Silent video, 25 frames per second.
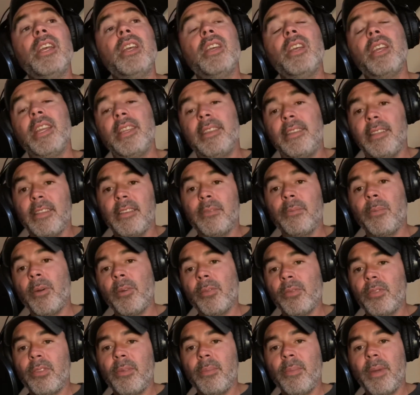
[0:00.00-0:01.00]
it's
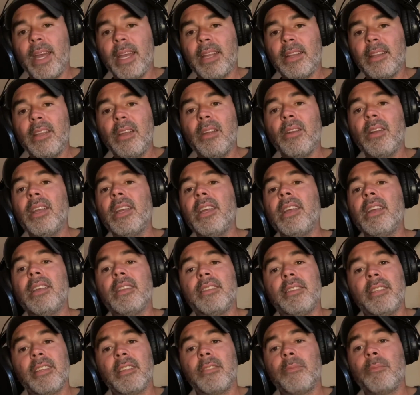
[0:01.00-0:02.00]
exposed to bacteria,
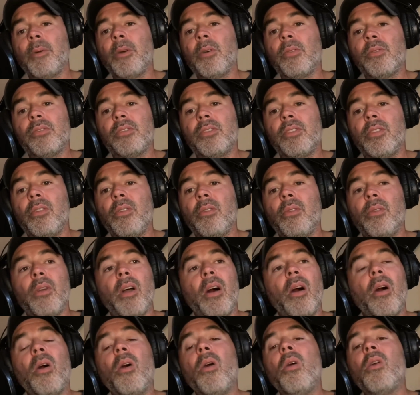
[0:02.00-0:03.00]
it's exposed to
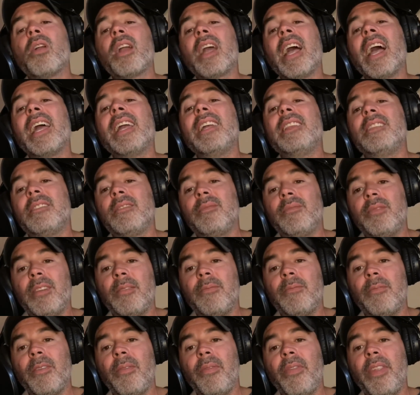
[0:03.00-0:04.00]
all kinds of
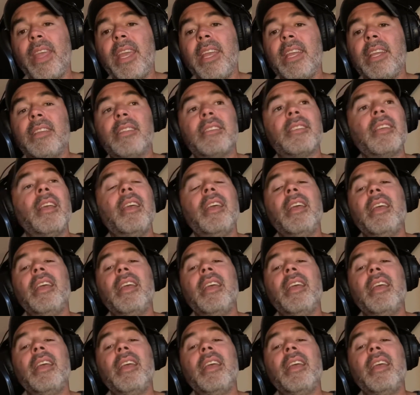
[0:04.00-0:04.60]
different things.